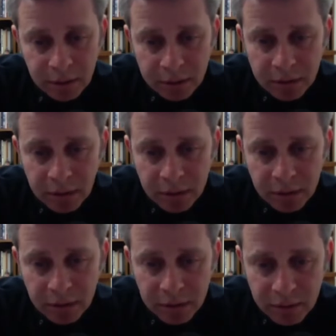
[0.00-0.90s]

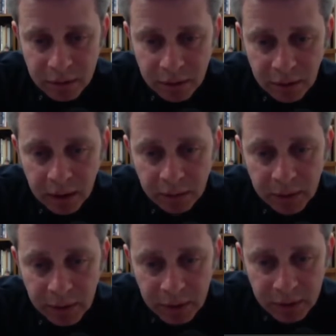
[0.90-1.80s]
such as
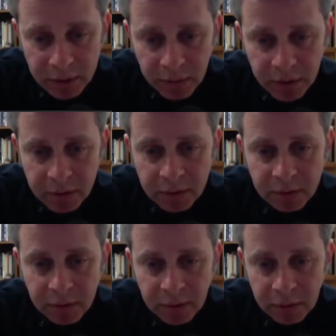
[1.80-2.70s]
Albert
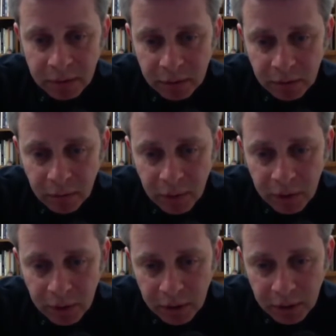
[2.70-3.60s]
Hirschman's
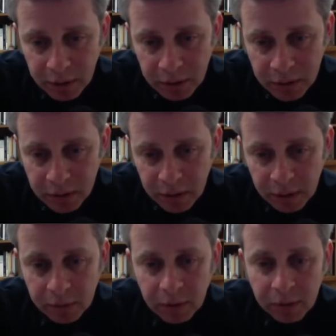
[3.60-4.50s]
work in the
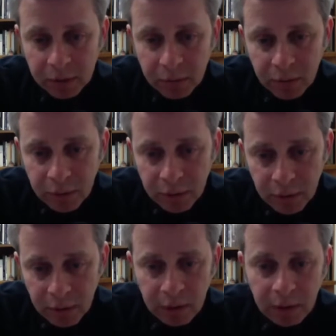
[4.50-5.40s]
Second World War,
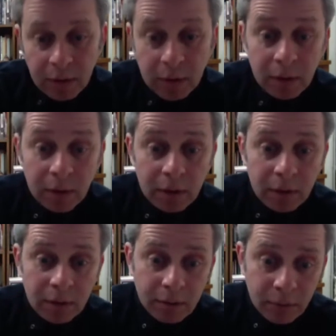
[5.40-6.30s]

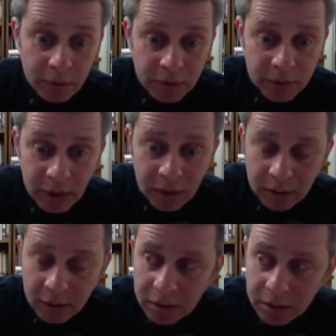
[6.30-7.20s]
which led
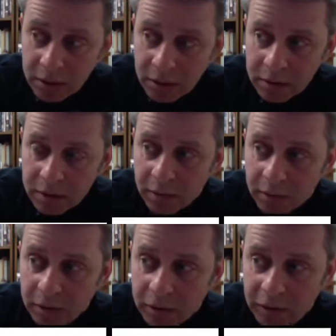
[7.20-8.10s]
to his
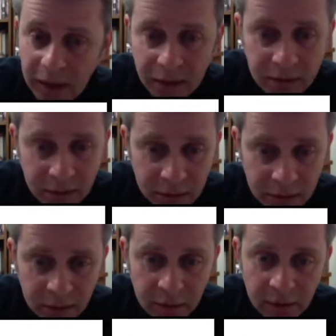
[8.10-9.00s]
concept of exit,